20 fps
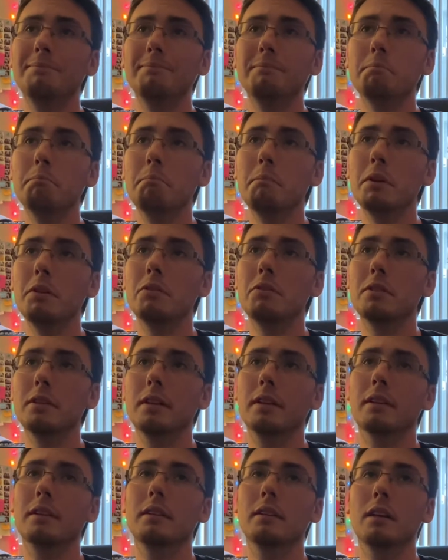
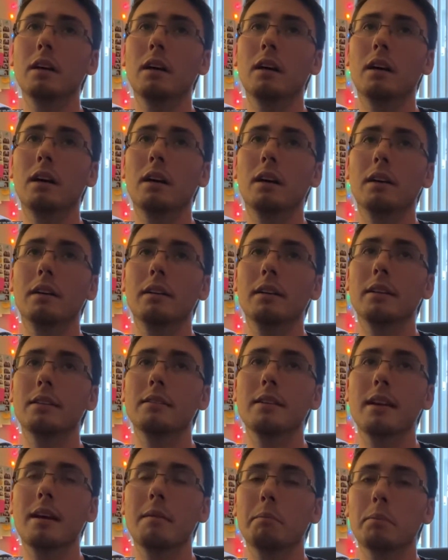music
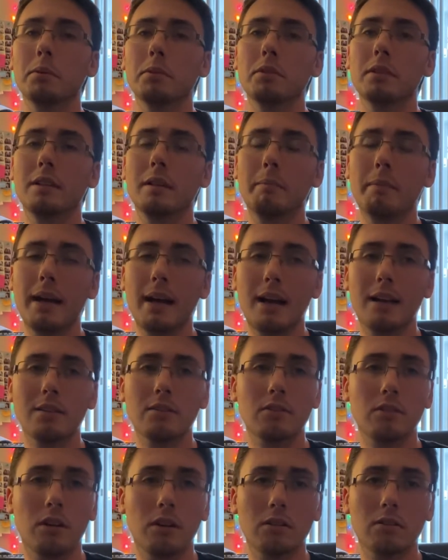examples in the
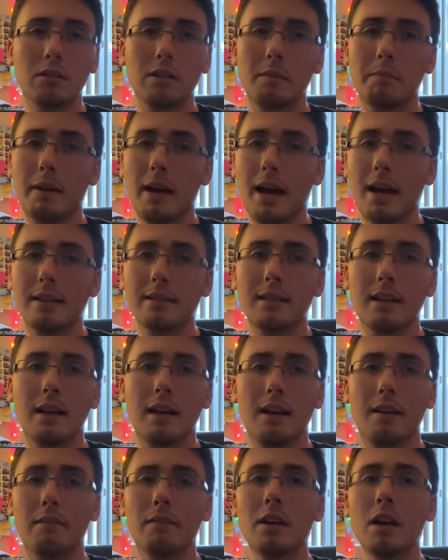past, songs in the past that
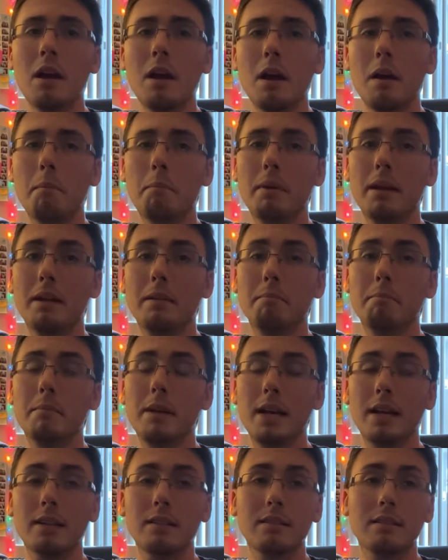have been
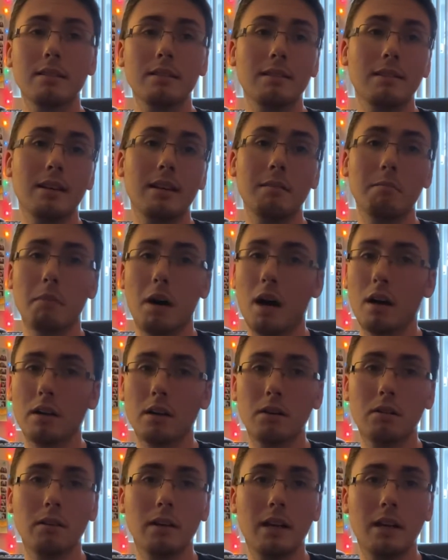mixed in
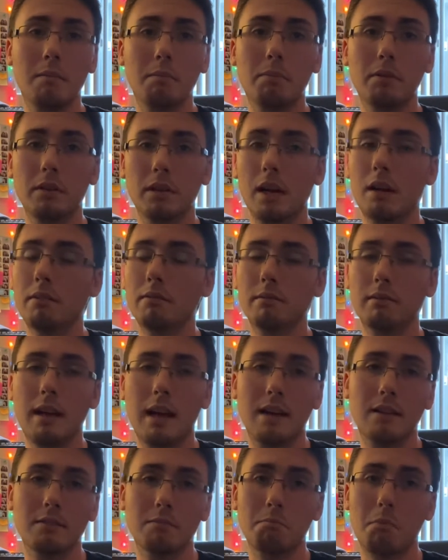mono and put out
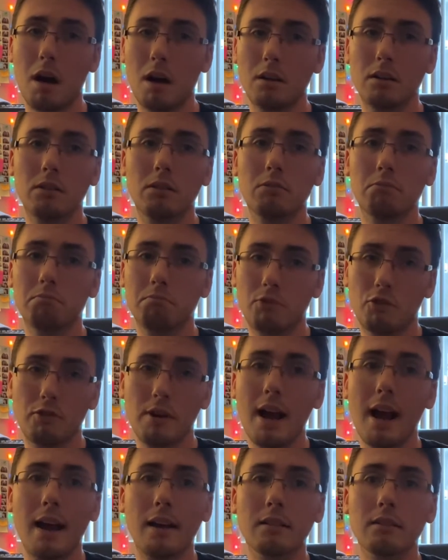as mono
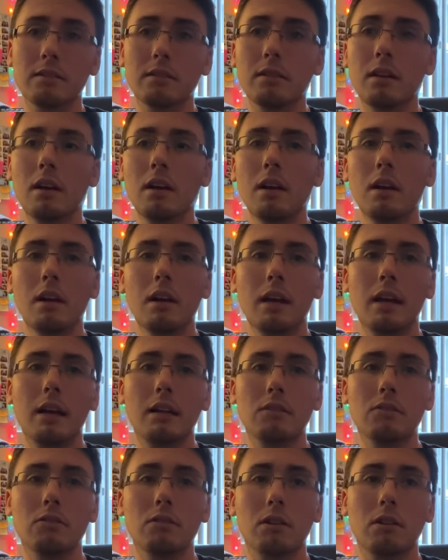tracks.
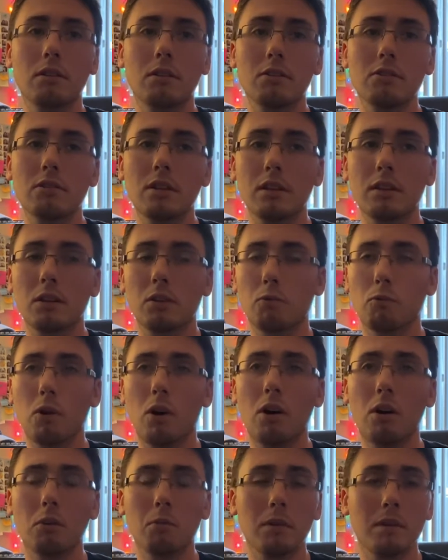And so there's nothing
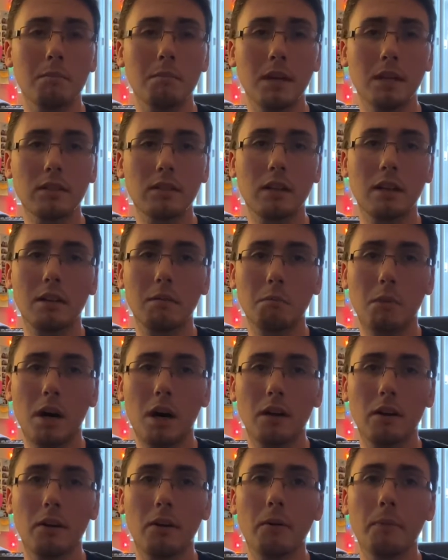wrong with mixing in
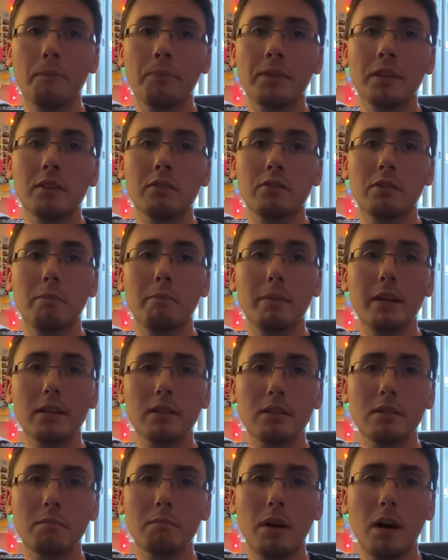mono. So
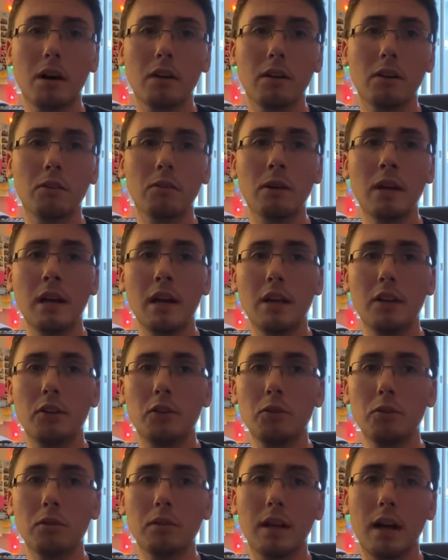mix in mono,
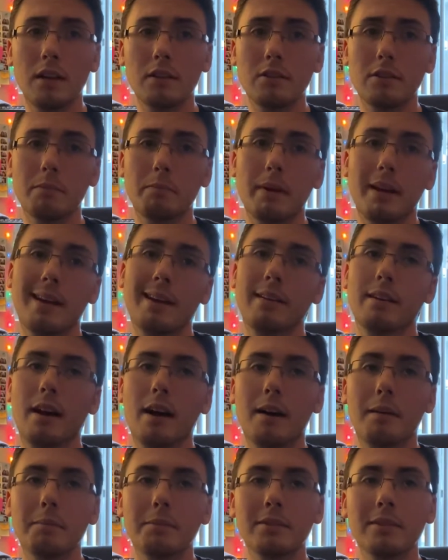utilize your pan
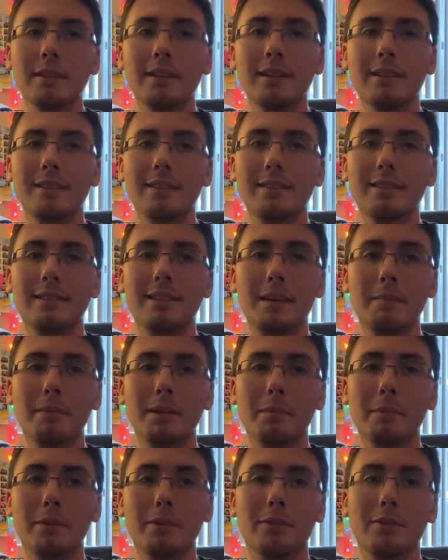knobs. Tip
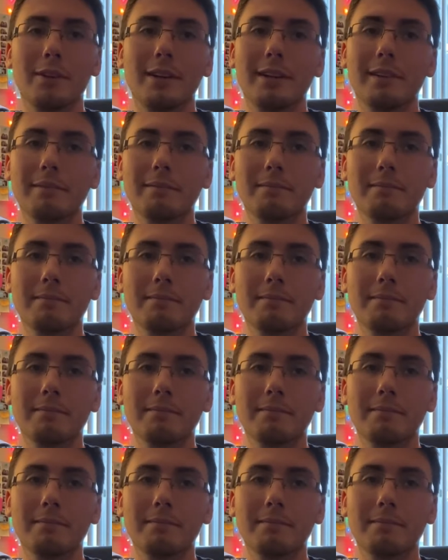number three.